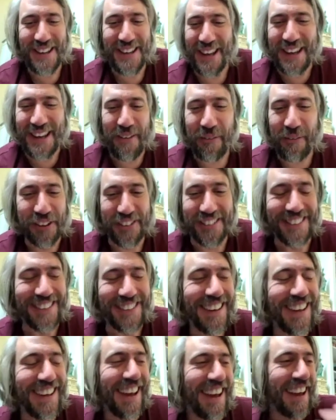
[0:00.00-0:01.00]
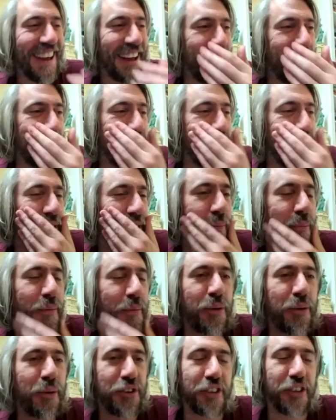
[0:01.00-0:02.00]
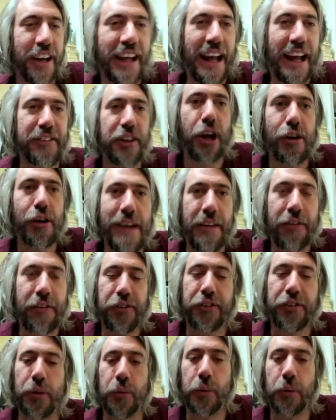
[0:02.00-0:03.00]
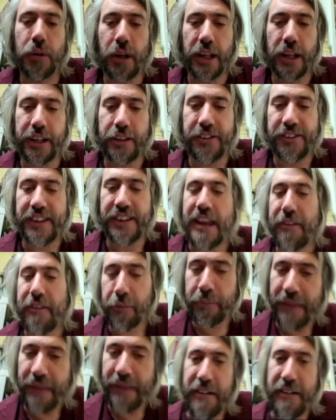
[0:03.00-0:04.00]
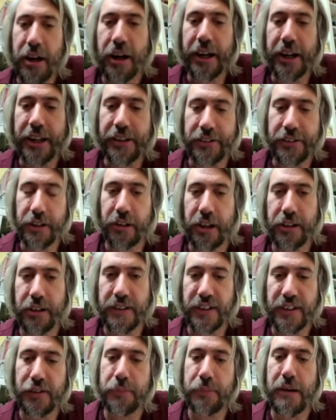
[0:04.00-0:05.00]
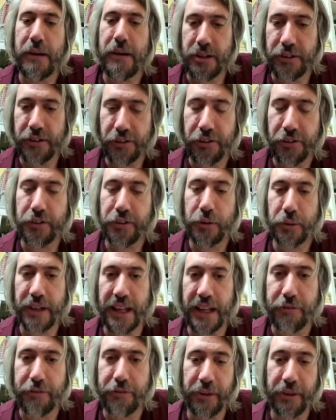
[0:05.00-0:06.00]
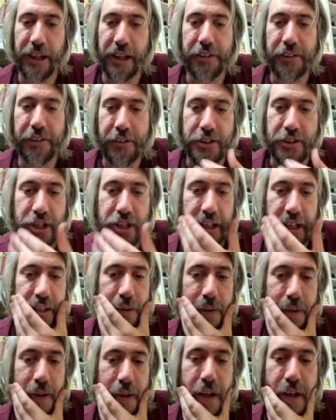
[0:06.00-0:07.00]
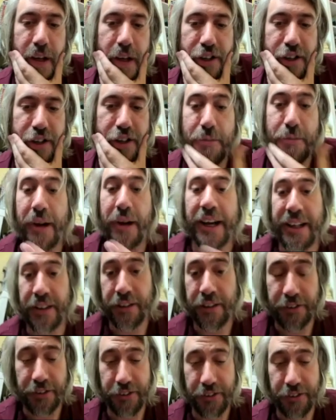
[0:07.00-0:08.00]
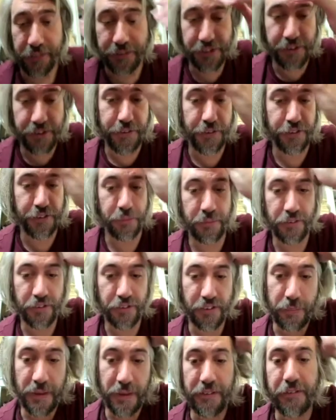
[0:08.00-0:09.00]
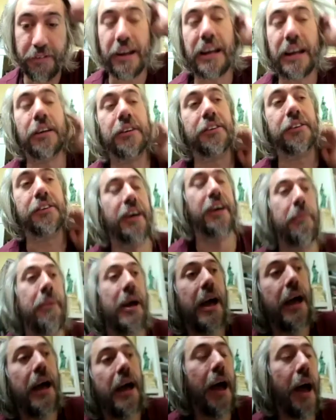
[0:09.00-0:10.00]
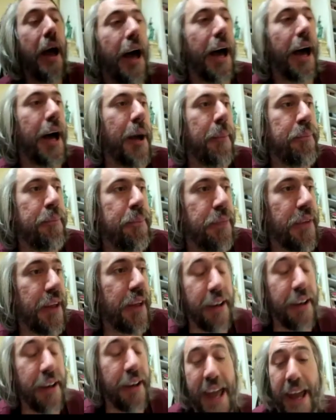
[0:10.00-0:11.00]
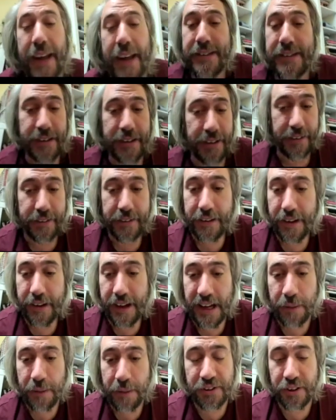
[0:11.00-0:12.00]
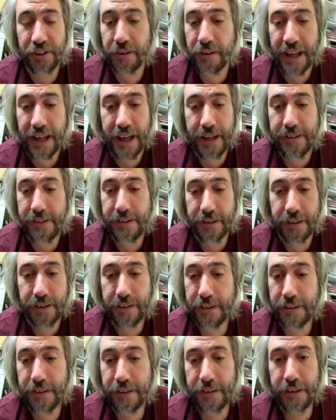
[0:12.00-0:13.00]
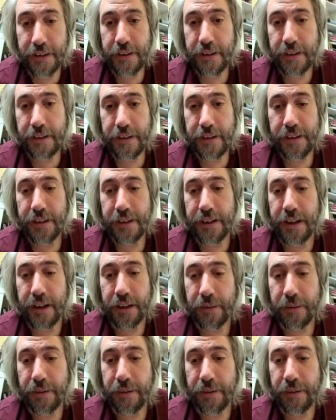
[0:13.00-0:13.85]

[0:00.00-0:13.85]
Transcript: it wasn't um, you know, we just kind of had to go around the school. I can see it from their eyes, you know, kind of experience the school day from the eyes of the child to remind us, because obviously for some of us it's been a very long time. Um, and I hated it, absolutely mm. hated it. You know,